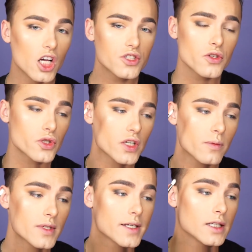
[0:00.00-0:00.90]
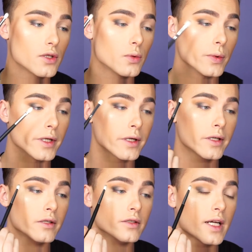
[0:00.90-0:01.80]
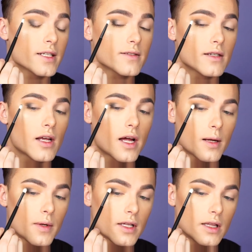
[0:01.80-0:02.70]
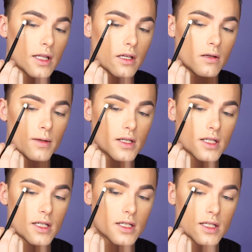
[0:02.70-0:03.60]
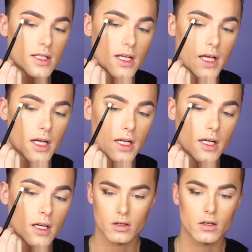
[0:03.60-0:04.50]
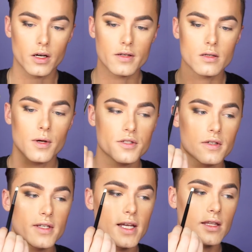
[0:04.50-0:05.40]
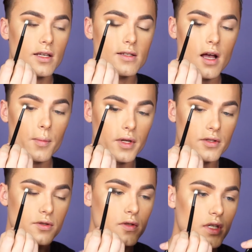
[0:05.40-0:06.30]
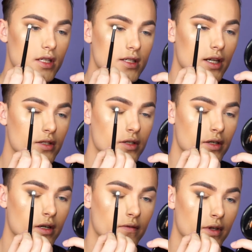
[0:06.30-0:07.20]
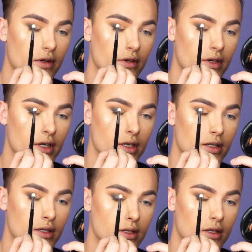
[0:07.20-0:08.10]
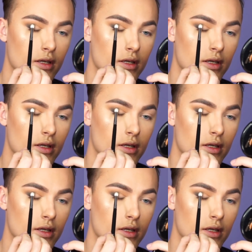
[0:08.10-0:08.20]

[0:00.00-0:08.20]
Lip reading: Also, sorry if I'm sounding a little weird, a little nasally, I am a little bit sick. Alright, so I'm also going to take this up into the center of the crease.